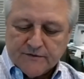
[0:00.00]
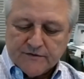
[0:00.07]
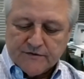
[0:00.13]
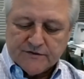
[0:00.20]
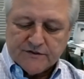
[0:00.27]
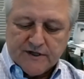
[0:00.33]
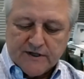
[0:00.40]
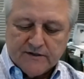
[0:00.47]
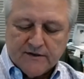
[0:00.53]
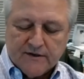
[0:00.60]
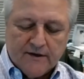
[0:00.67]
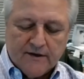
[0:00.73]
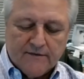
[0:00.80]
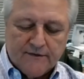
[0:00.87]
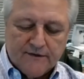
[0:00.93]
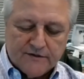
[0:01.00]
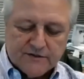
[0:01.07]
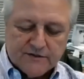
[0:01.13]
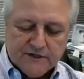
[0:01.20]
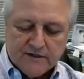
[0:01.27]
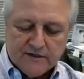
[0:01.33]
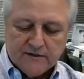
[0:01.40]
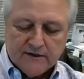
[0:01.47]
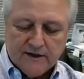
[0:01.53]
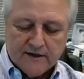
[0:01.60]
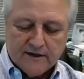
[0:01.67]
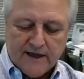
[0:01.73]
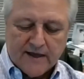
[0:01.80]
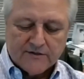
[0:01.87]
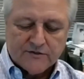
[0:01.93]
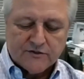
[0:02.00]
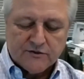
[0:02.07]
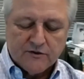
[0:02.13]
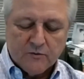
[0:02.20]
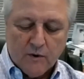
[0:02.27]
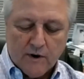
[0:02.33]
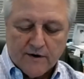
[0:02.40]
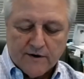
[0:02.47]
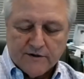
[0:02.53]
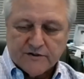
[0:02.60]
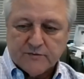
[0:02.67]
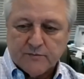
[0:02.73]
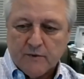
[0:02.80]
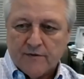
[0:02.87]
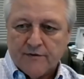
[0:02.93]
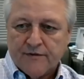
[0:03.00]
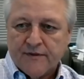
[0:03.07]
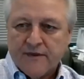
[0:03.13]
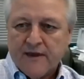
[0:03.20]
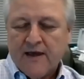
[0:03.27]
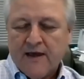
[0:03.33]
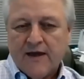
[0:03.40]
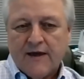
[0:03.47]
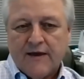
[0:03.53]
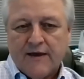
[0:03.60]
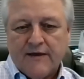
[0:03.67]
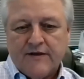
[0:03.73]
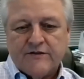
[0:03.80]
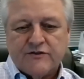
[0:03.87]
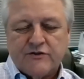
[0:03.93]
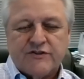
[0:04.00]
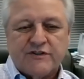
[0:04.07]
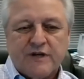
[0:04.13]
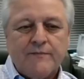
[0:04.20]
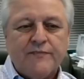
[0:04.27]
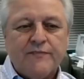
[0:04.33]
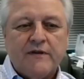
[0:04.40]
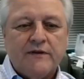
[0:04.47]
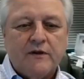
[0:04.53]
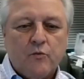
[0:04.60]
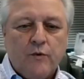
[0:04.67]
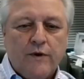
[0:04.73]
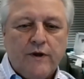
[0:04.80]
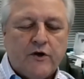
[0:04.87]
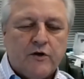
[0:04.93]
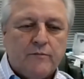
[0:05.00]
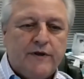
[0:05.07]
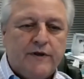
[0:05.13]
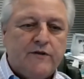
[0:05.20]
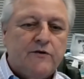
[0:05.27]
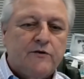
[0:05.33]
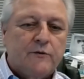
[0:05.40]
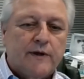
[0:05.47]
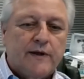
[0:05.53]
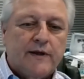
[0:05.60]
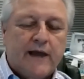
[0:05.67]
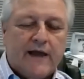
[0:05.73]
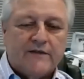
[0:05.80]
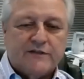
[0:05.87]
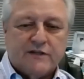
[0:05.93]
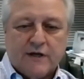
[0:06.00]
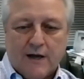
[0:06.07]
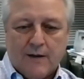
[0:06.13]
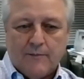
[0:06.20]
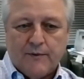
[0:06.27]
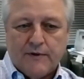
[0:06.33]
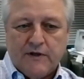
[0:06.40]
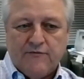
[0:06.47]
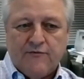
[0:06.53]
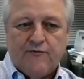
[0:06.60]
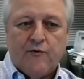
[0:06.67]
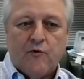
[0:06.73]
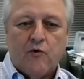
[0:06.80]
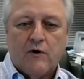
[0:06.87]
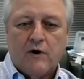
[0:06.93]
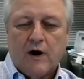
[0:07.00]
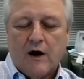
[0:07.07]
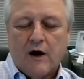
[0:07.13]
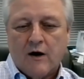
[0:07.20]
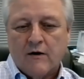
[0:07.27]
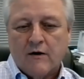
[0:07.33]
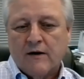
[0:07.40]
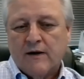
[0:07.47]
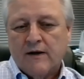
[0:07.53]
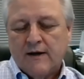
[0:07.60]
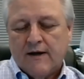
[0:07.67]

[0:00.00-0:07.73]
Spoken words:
Skin Cancer Awareness Month, is there something that we could be doing as a company for our